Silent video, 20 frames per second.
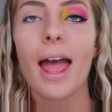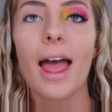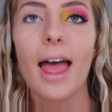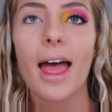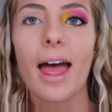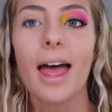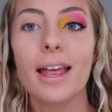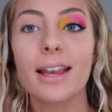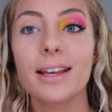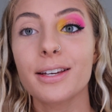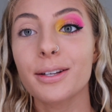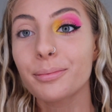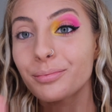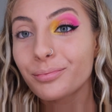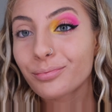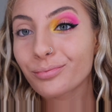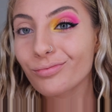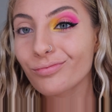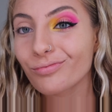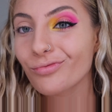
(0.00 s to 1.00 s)
and
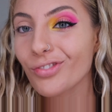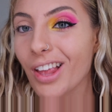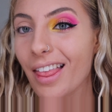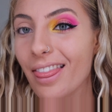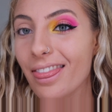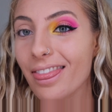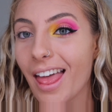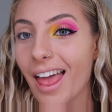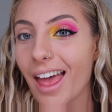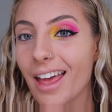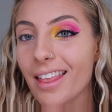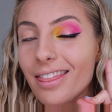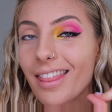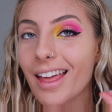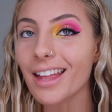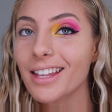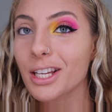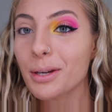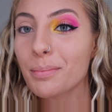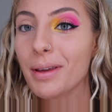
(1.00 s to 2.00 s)
then
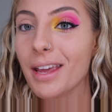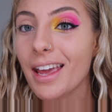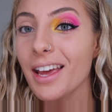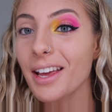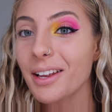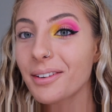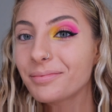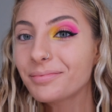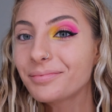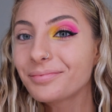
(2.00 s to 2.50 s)
that's gonna be it.